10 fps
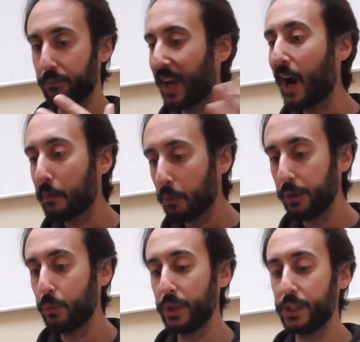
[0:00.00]

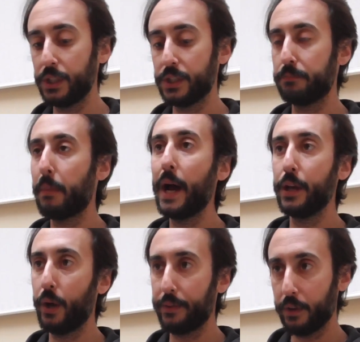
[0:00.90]
carbon, which is
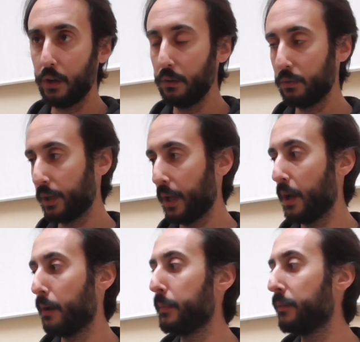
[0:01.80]
bioethanol
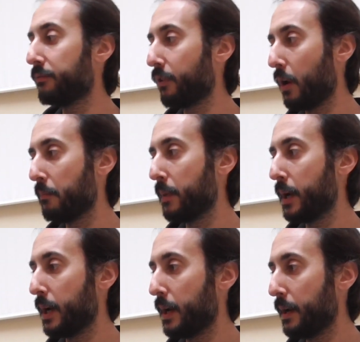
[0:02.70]
coming from
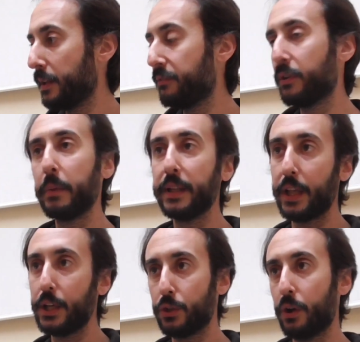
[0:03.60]
the
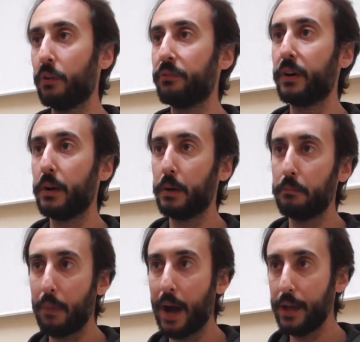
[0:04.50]
fermentation of
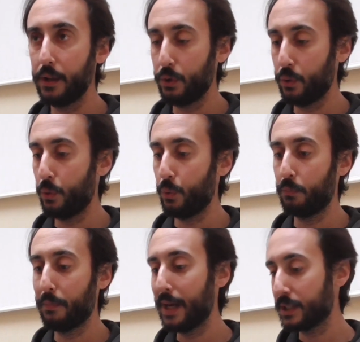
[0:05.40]

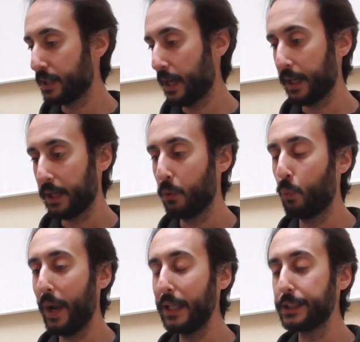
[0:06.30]
biomass like
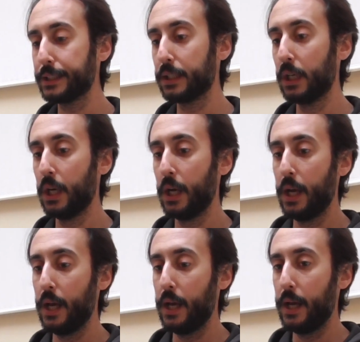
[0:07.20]
waste.
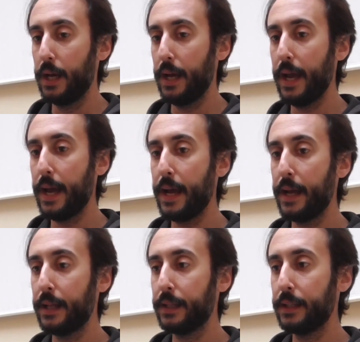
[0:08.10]

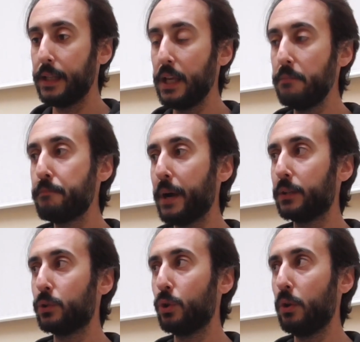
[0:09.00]
And the
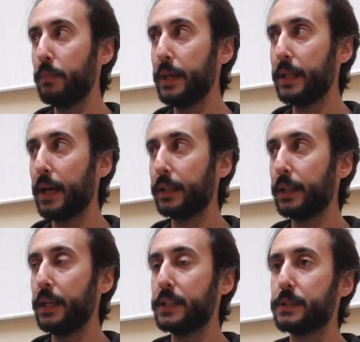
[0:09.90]
impact could be that
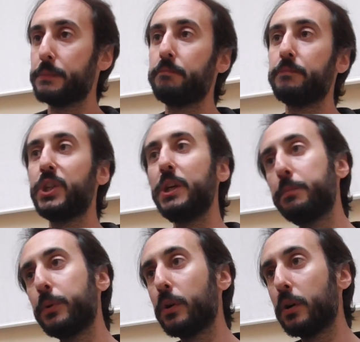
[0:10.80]
it's
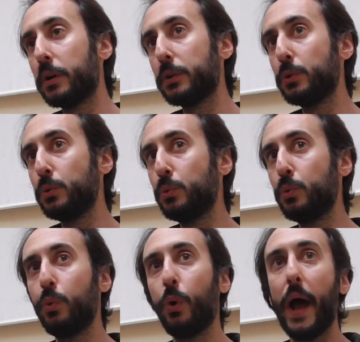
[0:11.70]
cheaper
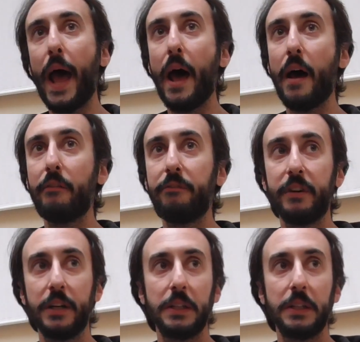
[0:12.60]
to have